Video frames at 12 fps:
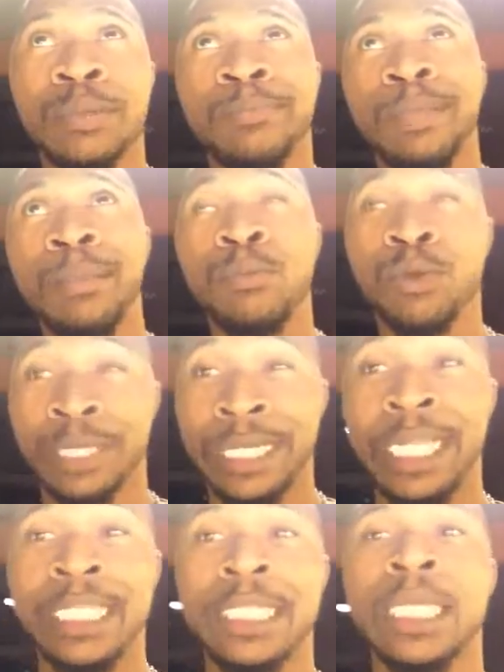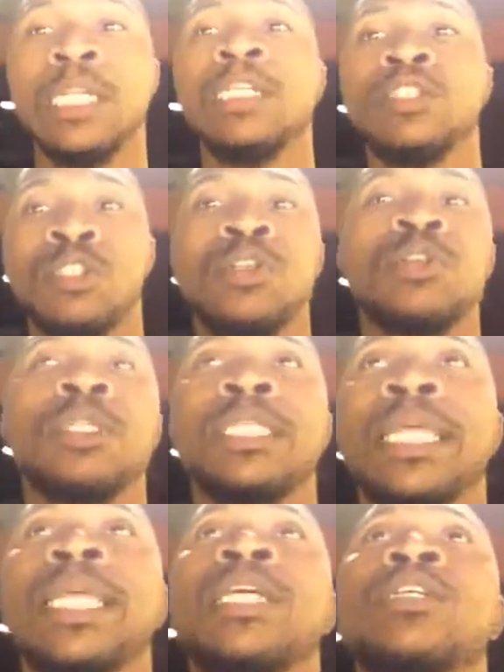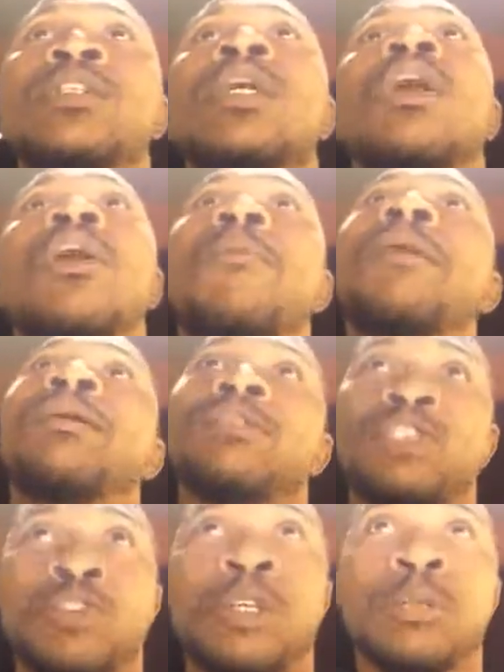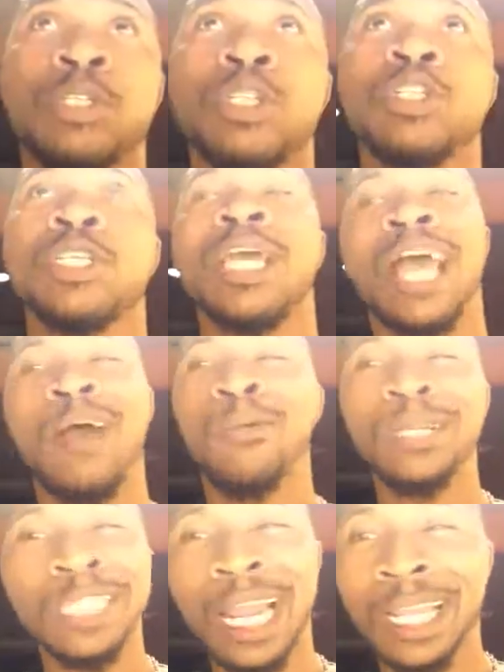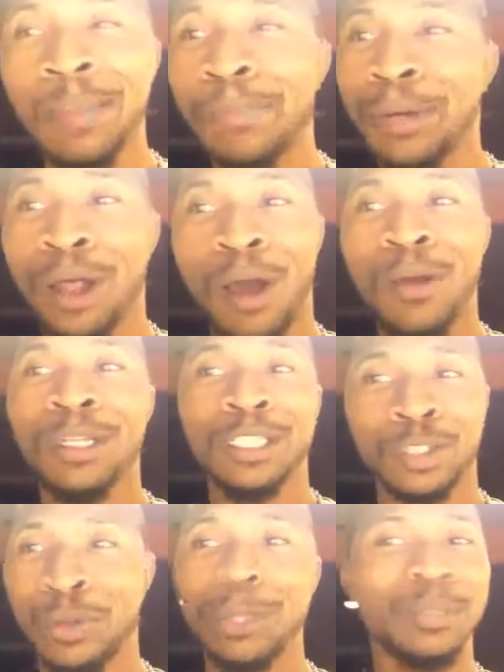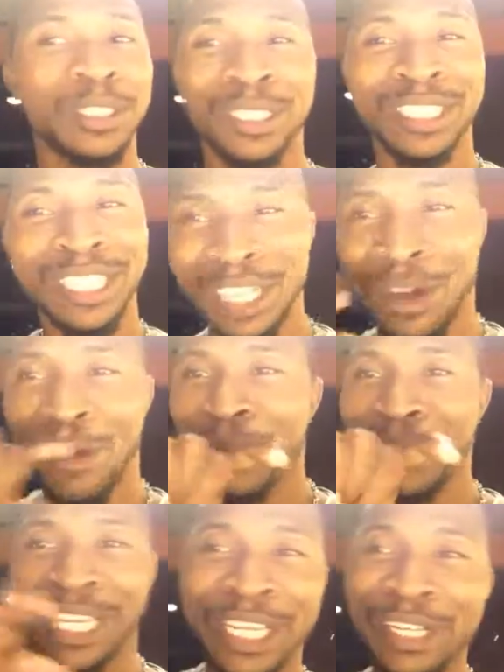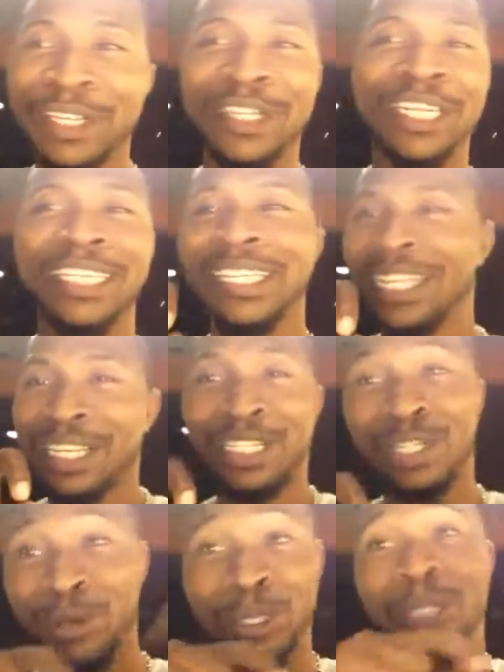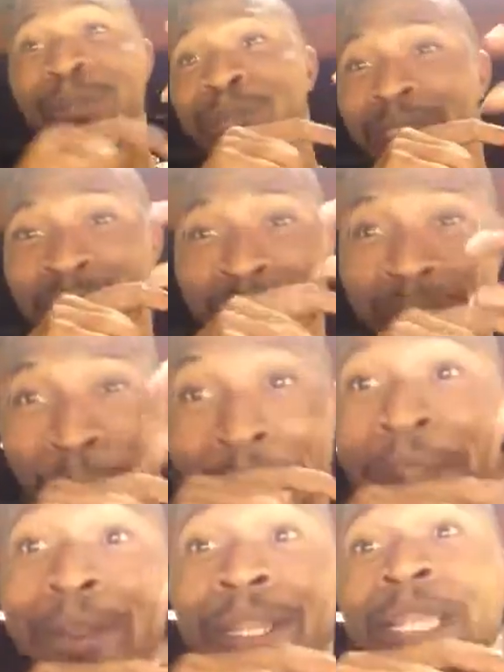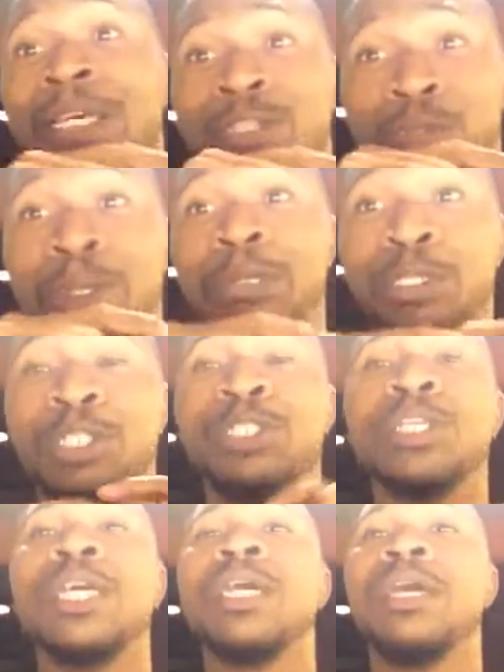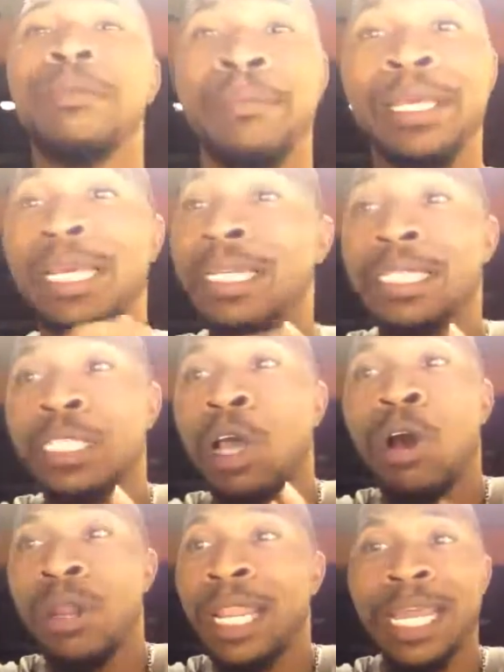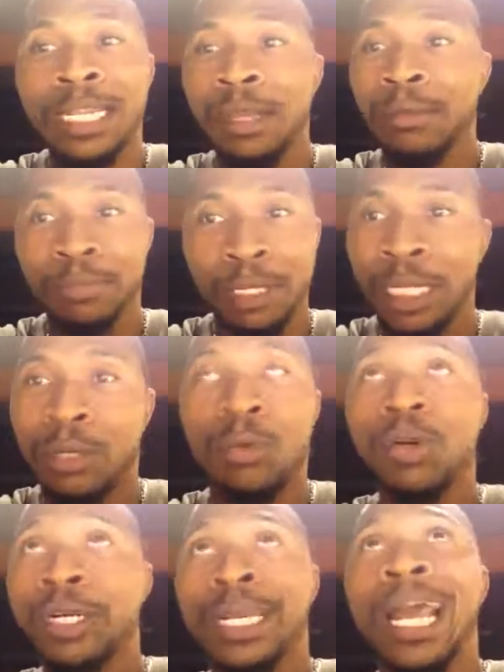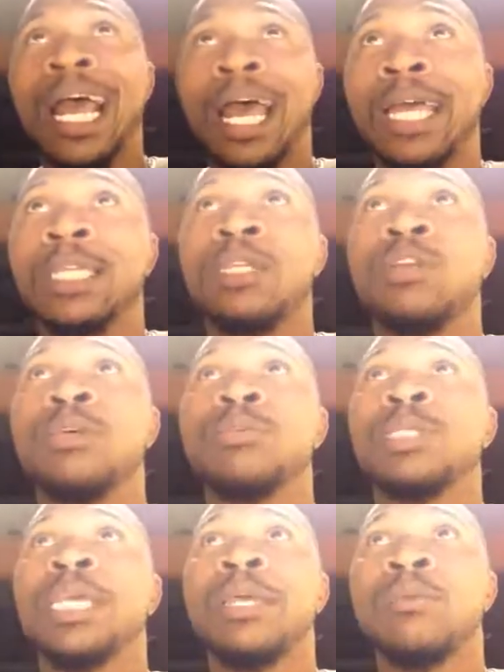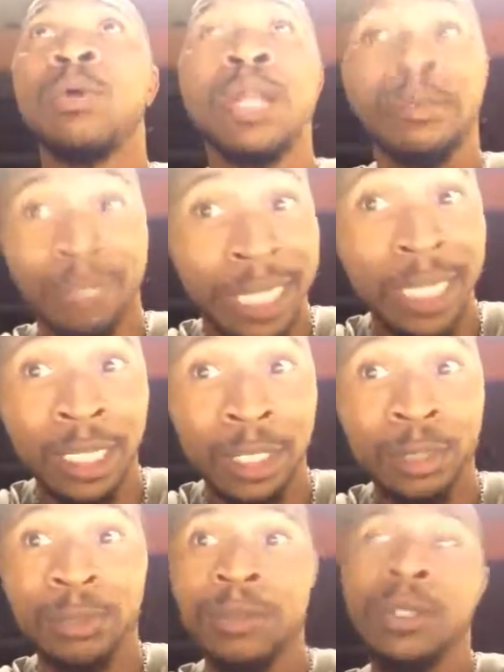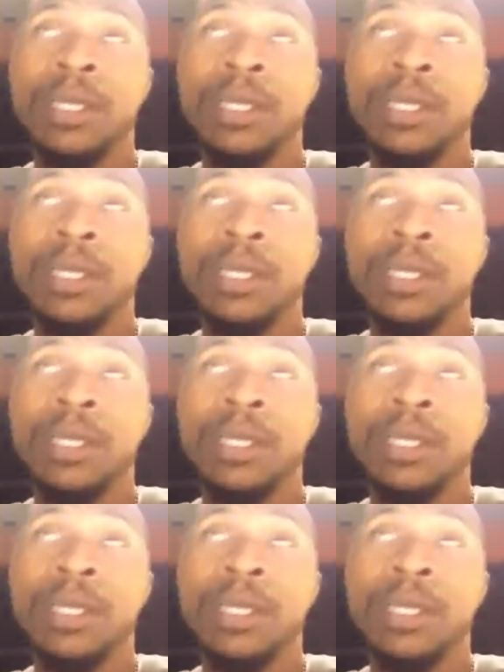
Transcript: to be more detailed in certain things about the scriptures. I wish I could put all the scriptures on here and show you the parallel scriptures, because it's all lined up in the Word of God. You know what I'm saying? What I'm telling you.